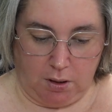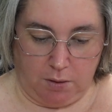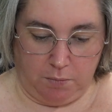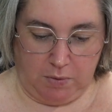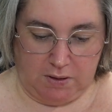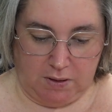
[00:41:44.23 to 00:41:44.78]

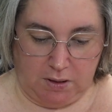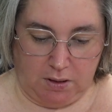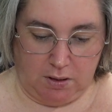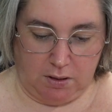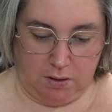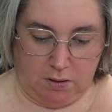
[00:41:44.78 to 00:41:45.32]
Miss
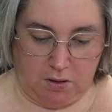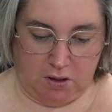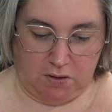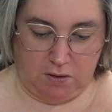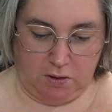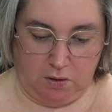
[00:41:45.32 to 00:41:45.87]

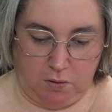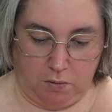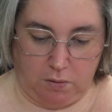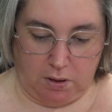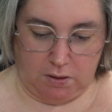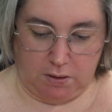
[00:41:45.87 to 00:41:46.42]

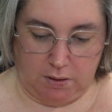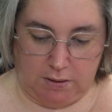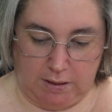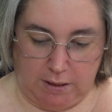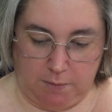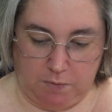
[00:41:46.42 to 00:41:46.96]
Justinu assigns
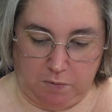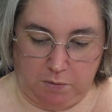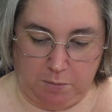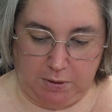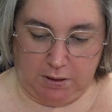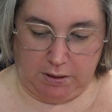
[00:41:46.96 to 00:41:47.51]
names from the
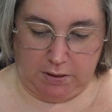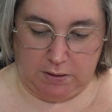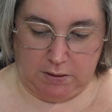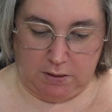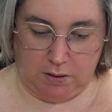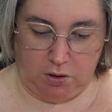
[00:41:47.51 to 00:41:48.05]
big
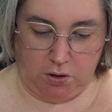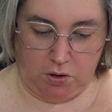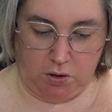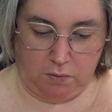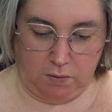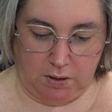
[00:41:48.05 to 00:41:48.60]
list. New
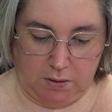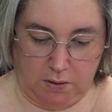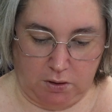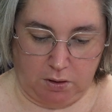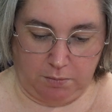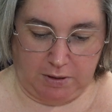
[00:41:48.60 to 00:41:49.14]
children get the
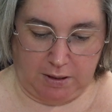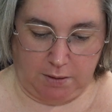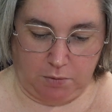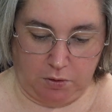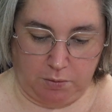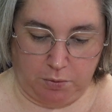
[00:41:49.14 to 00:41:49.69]
top name
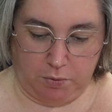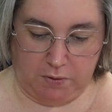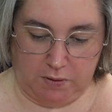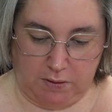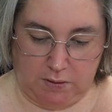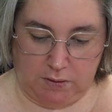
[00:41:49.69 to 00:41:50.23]
on the boys'
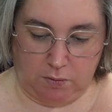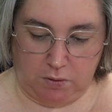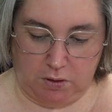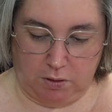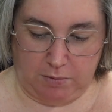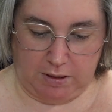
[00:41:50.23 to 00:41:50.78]
list or the
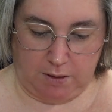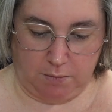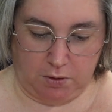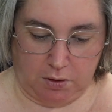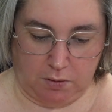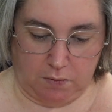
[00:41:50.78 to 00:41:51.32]
top name
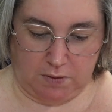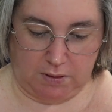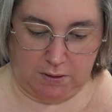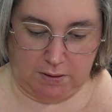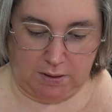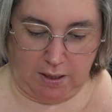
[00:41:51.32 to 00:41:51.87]
on the girls'
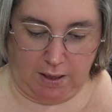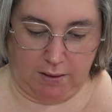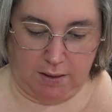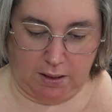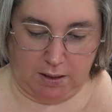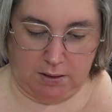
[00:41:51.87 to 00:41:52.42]
list, and
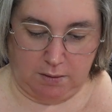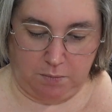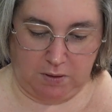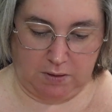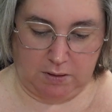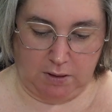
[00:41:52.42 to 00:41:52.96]
that,
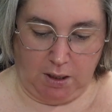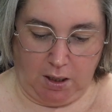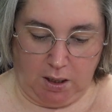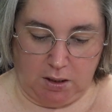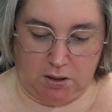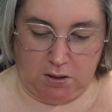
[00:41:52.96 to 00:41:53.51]
Miss
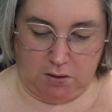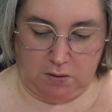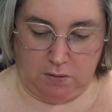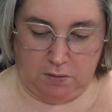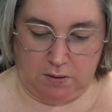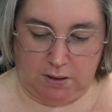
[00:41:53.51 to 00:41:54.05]

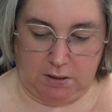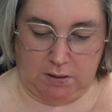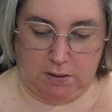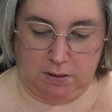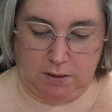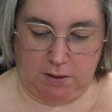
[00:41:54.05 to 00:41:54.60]
Janistu
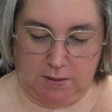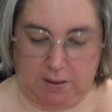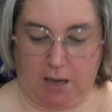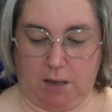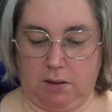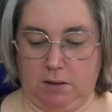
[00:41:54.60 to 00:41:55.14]
says, is
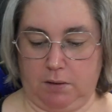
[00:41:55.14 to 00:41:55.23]
that.